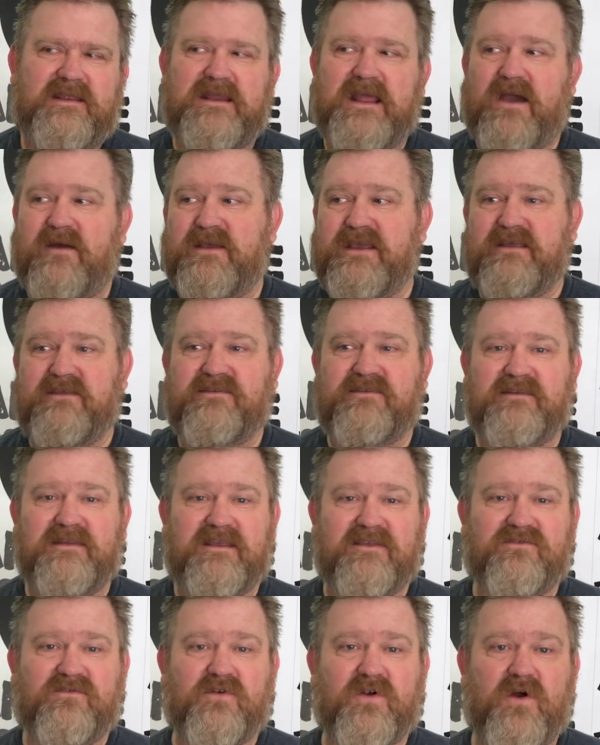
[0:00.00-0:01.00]
Now
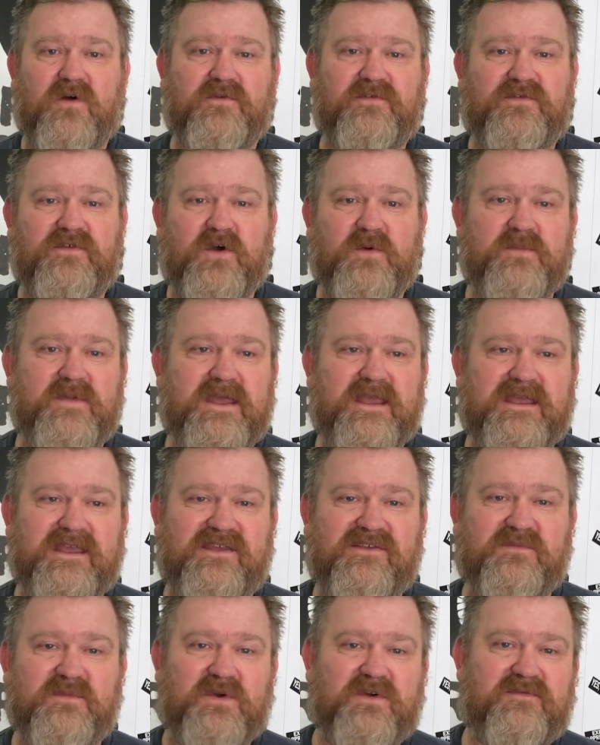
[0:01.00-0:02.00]
he's grown so big,
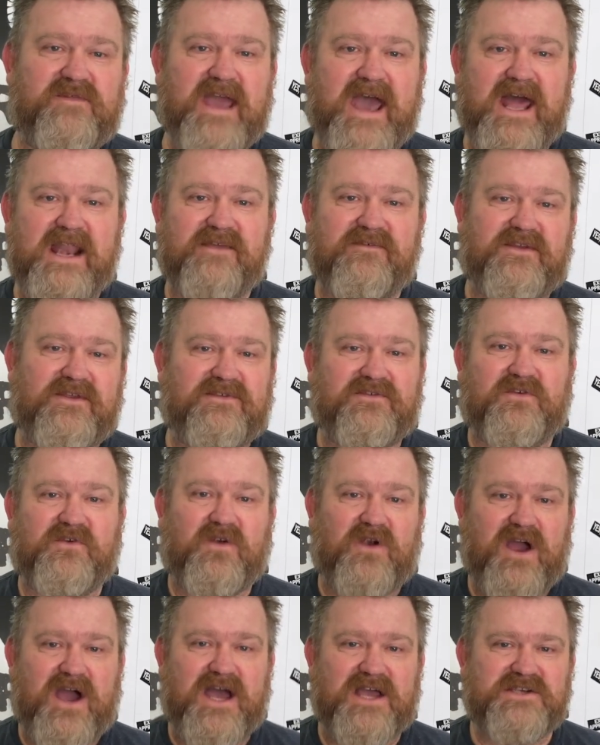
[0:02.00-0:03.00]
he's moved out of his
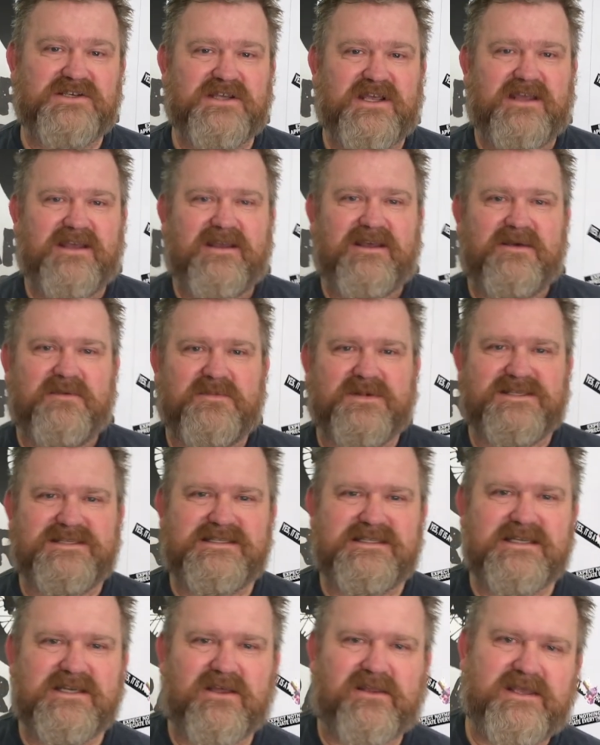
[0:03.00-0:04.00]
garage, but
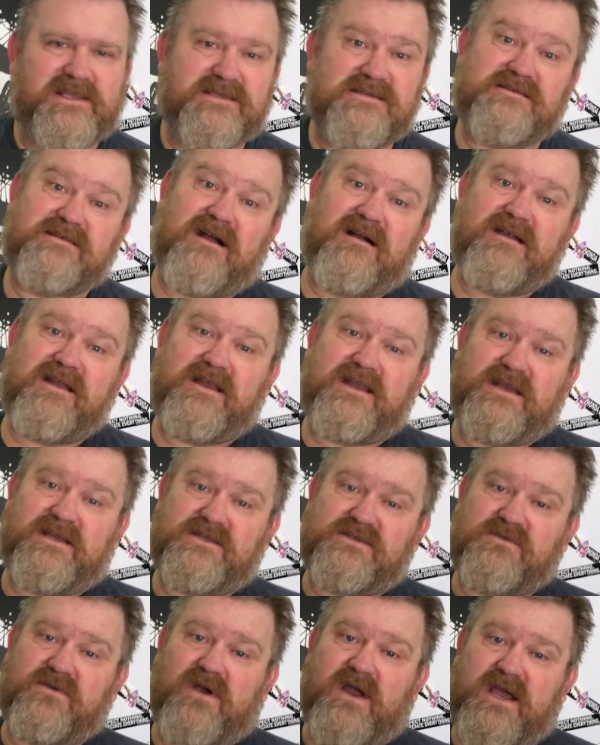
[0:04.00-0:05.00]
still he started in
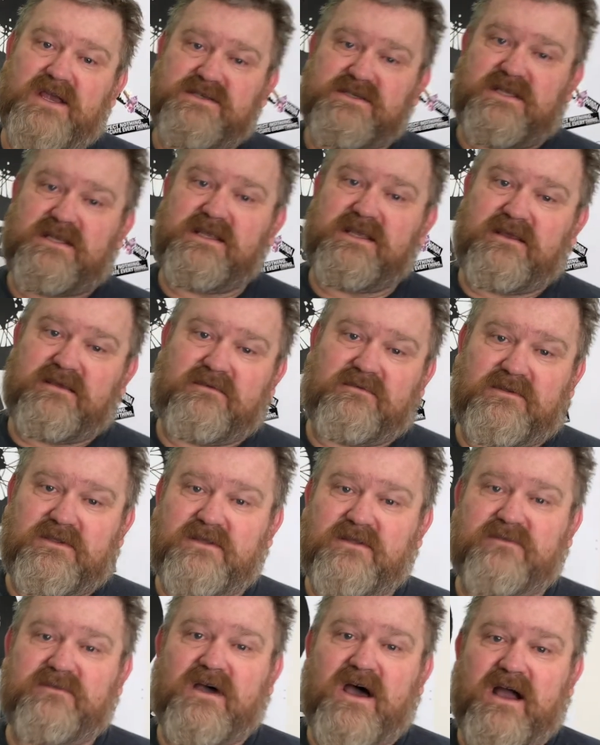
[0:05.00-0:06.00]
his garage, and
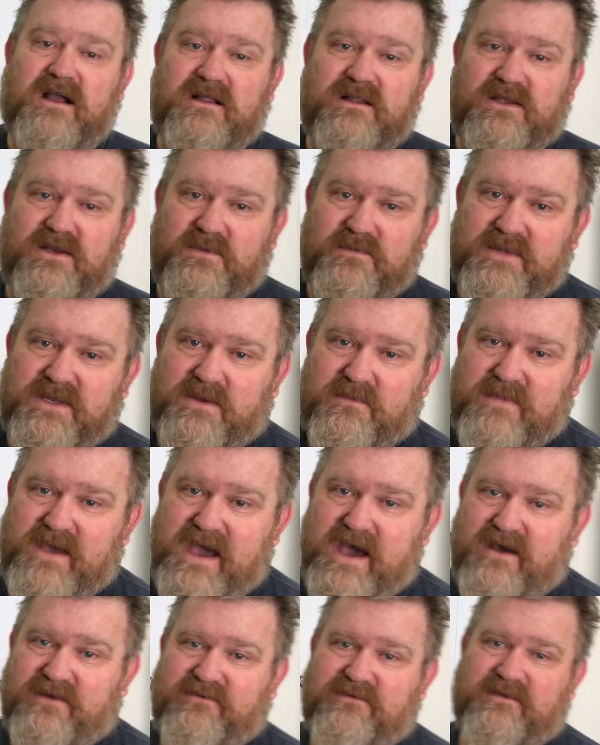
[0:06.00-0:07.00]
he'll talk a little bit
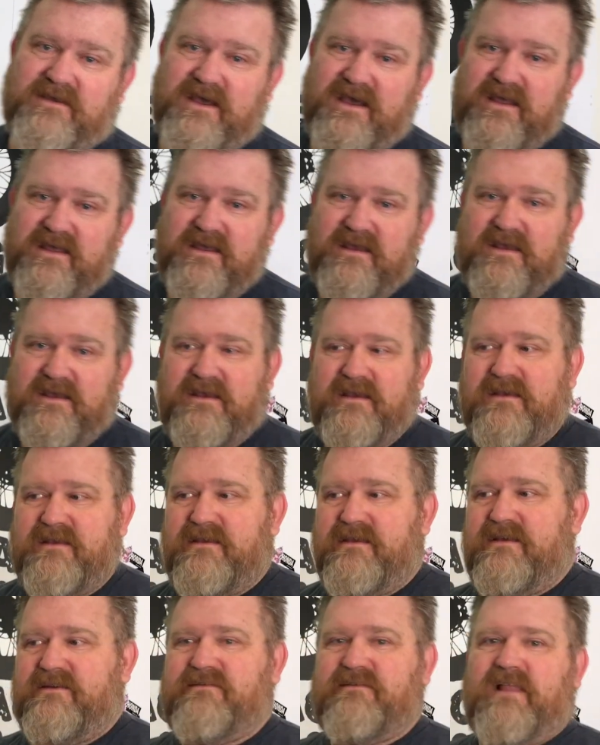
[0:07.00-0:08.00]
about
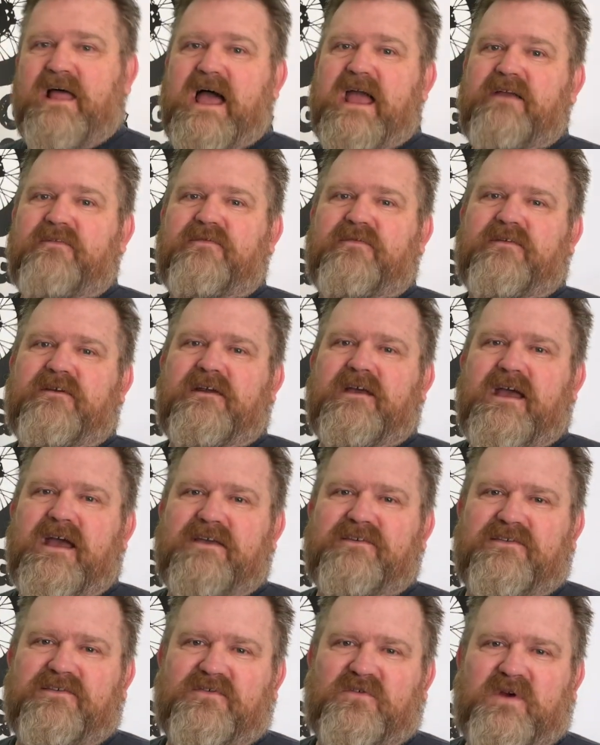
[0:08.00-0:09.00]
his life
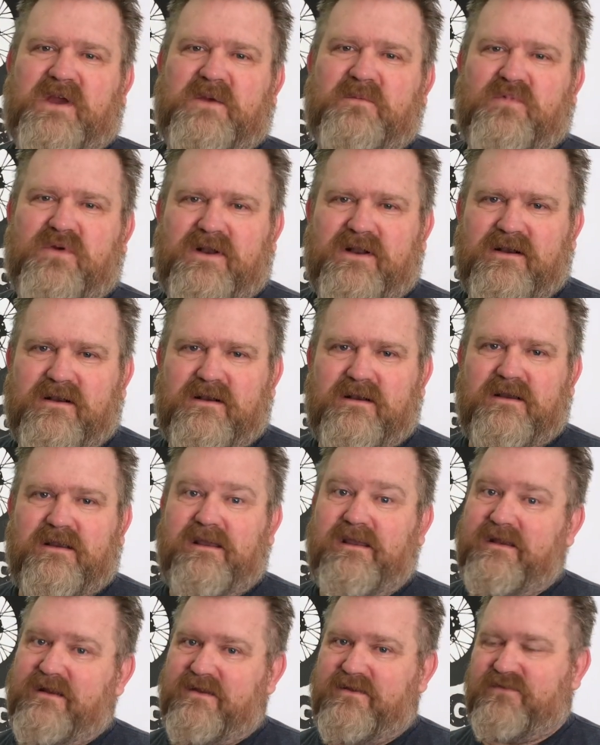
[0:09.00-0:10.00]
as a screen printer
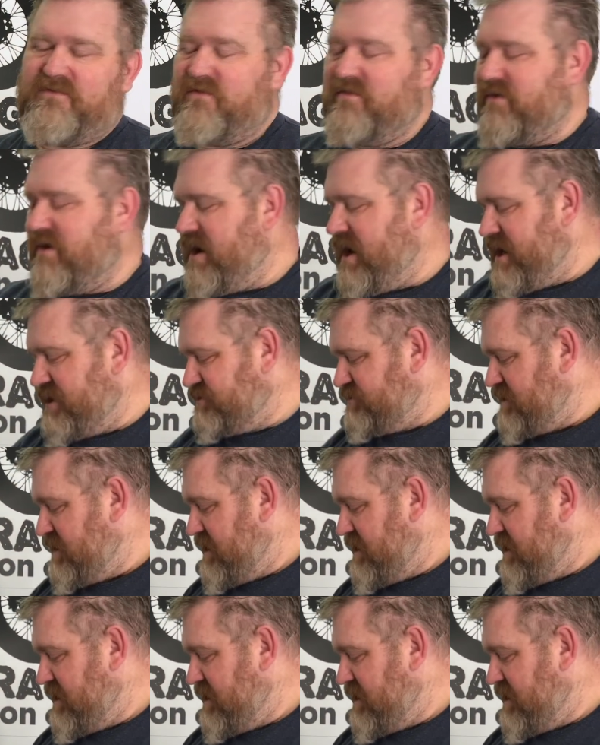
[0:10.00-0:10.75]
in his garage.